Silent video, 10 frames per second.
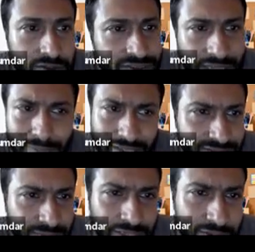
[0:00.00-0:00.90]
So same thing,
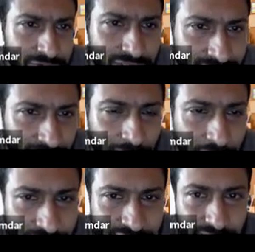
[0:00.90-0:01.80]
similar to the state
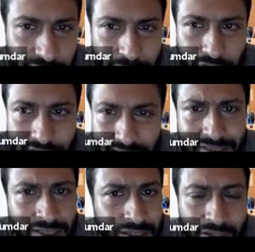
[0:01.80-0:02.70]
value estimate
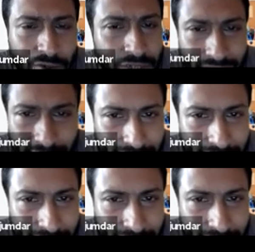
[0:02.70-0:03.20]
process, we can